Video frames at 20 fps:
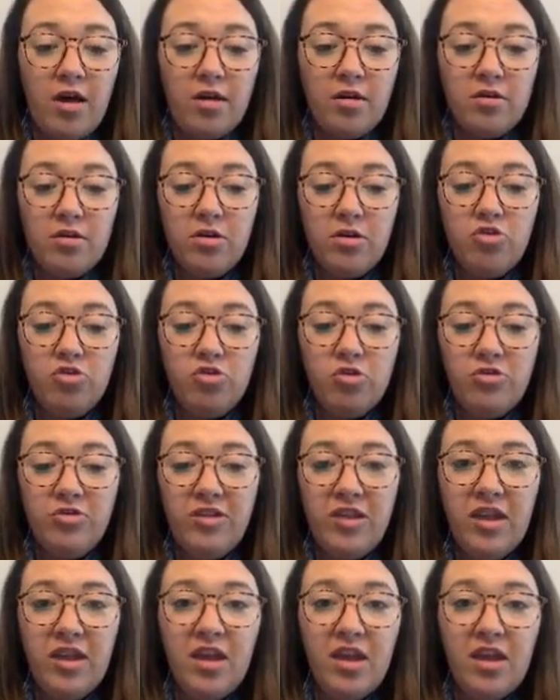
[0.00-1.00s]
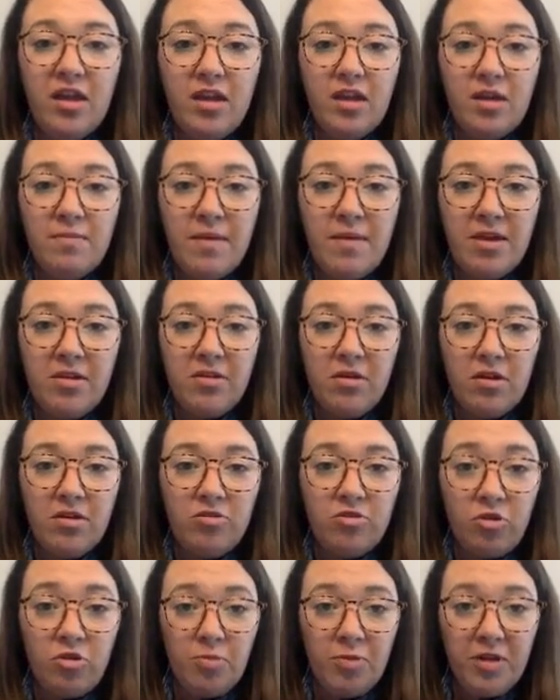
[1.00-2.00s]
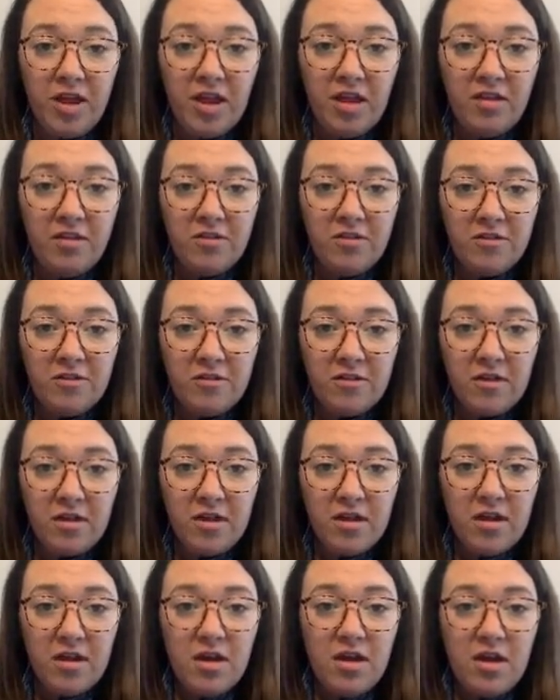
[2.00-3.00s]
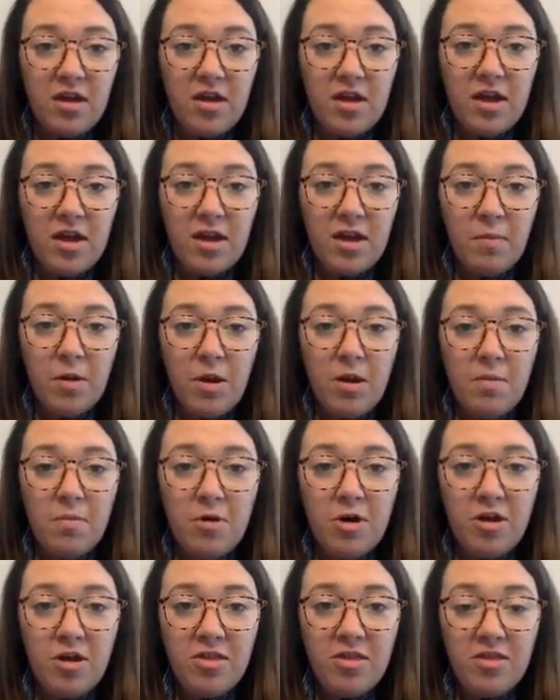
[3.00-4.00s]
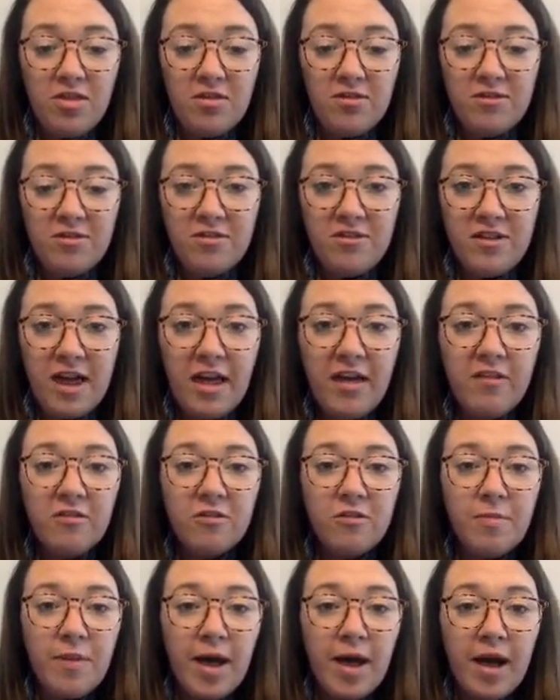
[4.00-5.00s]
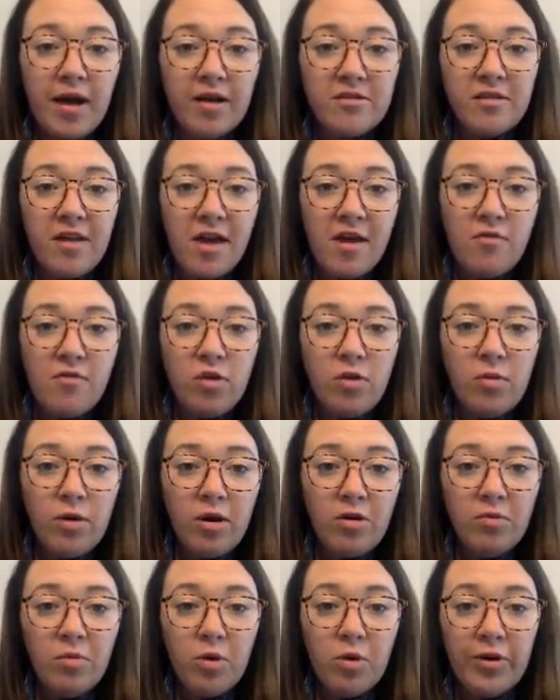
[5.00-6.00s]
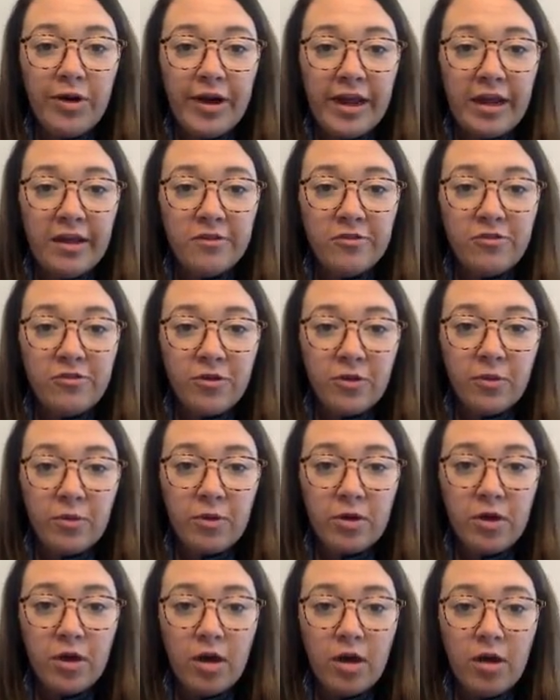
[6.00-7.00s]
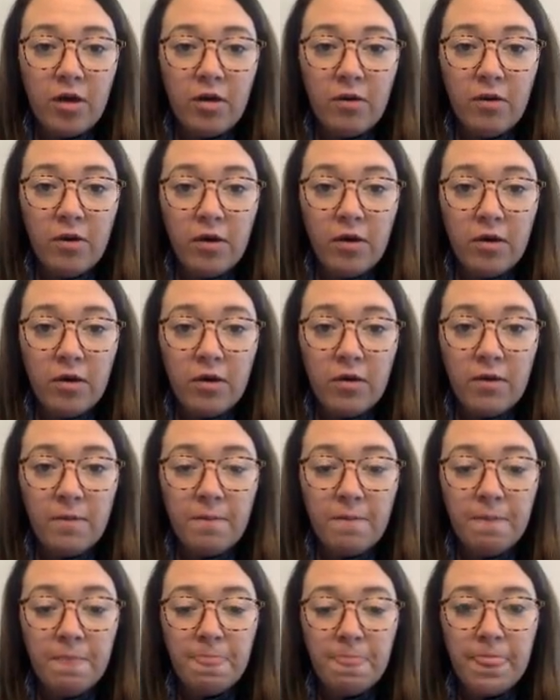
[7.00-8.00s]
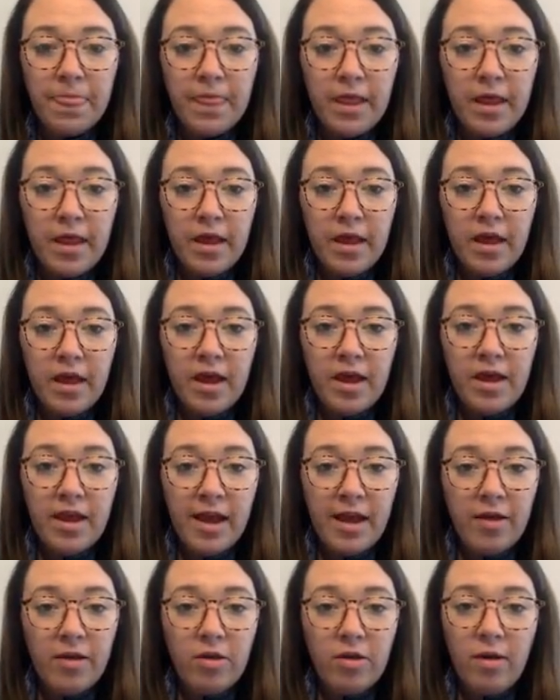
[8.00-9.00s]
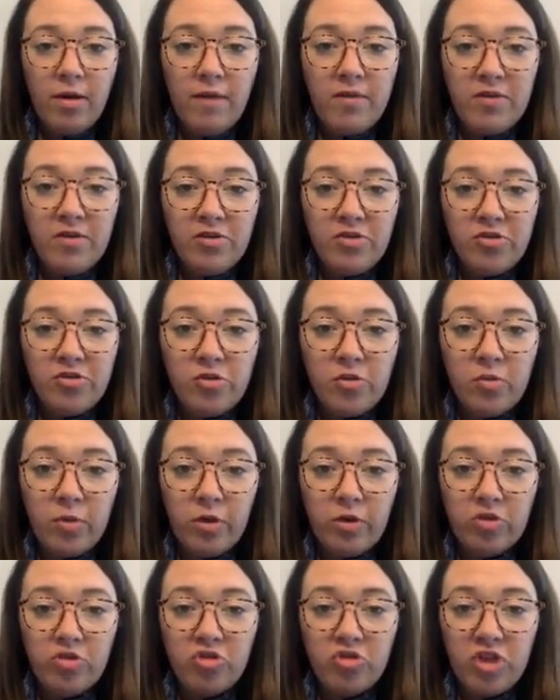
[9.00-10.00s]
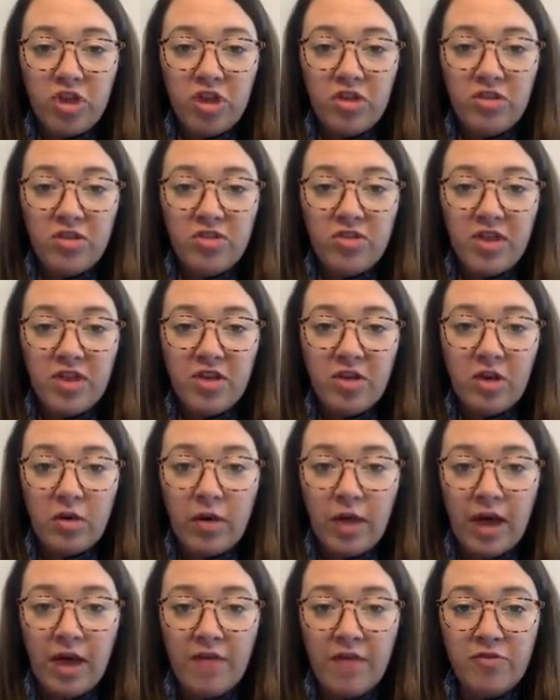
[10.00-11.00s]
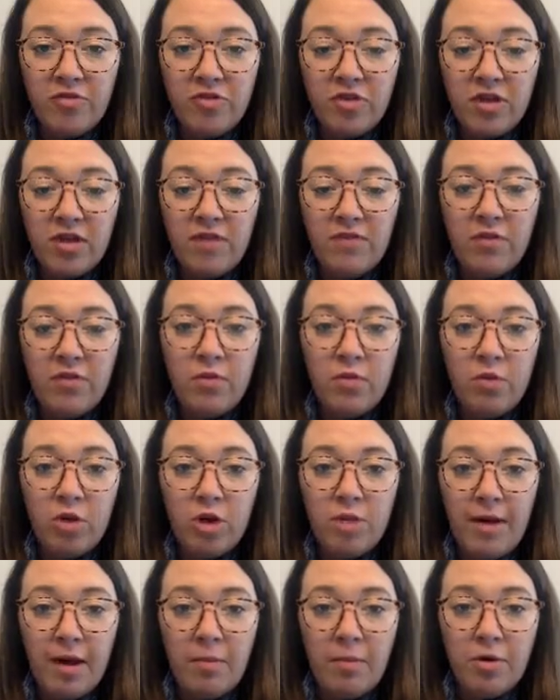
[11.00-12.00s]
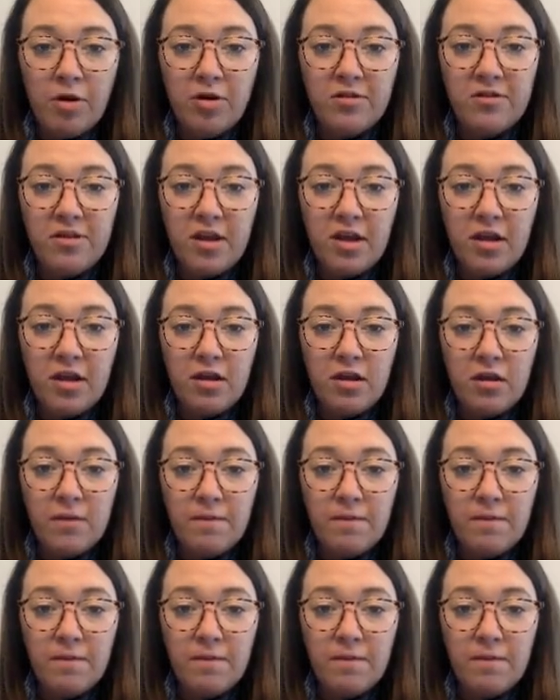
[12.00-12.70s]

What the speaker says: Control D and make duplicates. And I'm gonna put this text box everywhere where an answer would go. And now you have a digital worksheet that they don't have to even worry about printing.